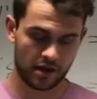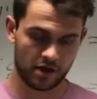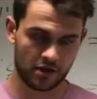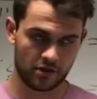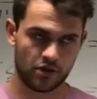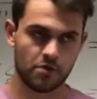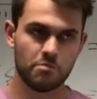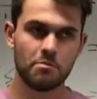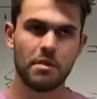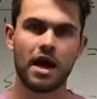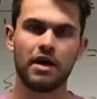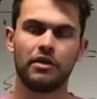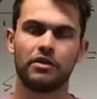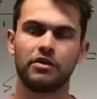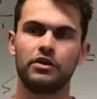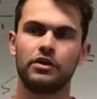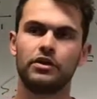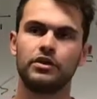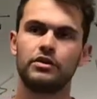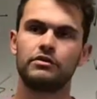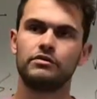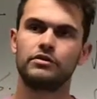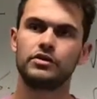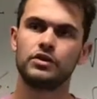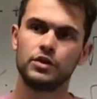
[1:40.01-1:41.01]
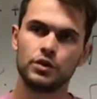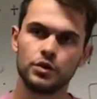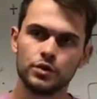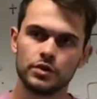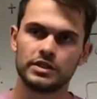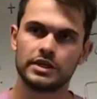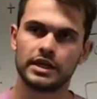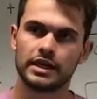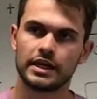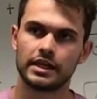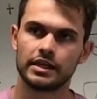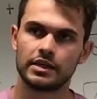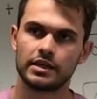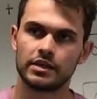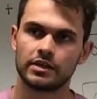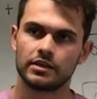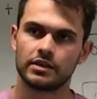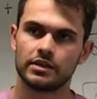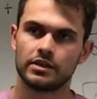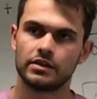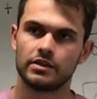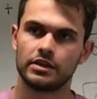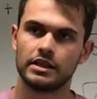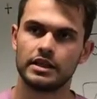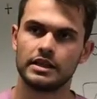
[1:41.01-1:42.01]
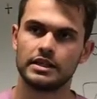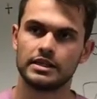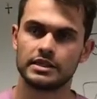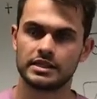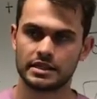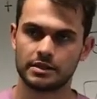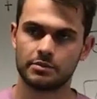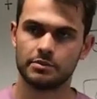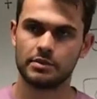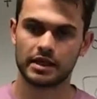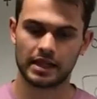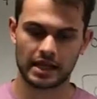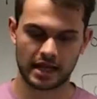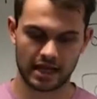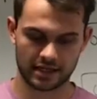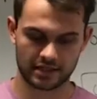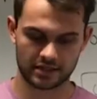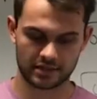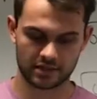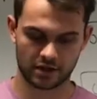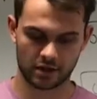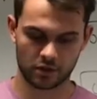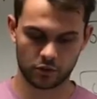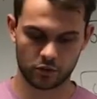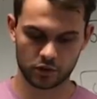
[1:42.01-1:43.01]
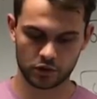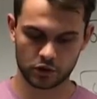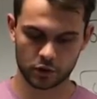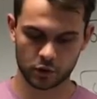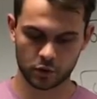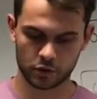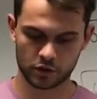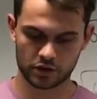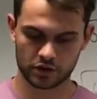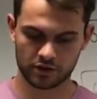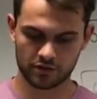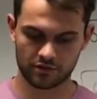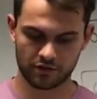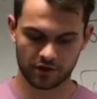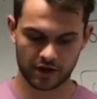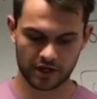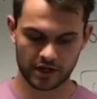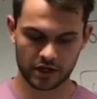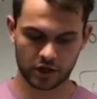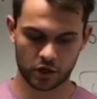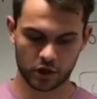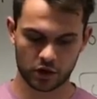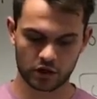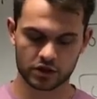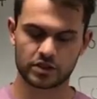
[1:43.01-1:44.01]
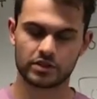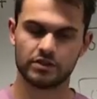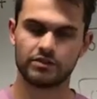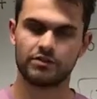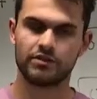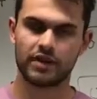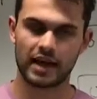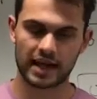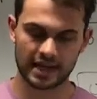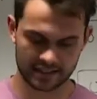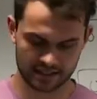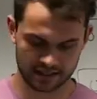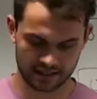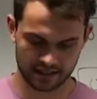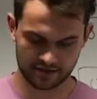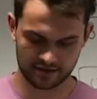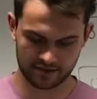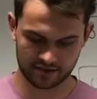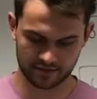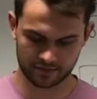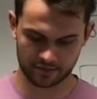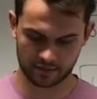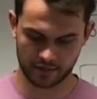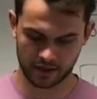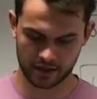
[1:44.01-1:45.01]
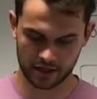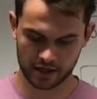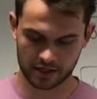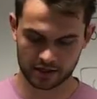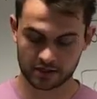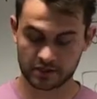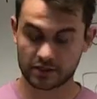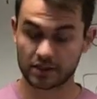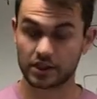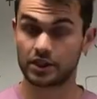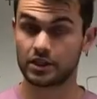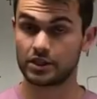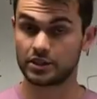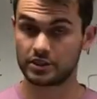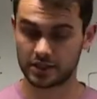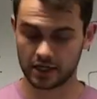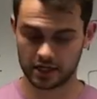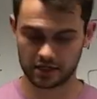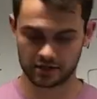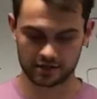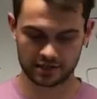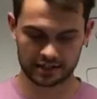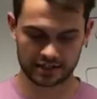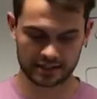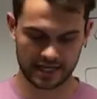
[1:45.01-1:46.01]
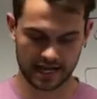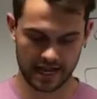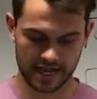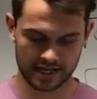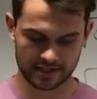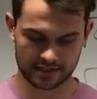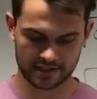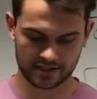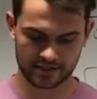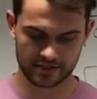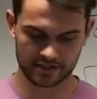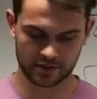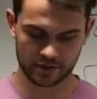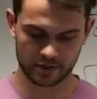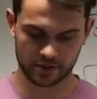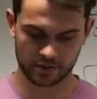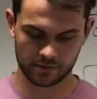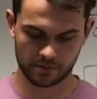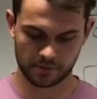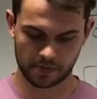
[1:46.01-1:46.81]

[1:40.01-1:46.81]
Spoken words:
The method of using the simulator was also very cost effective to conduct the tests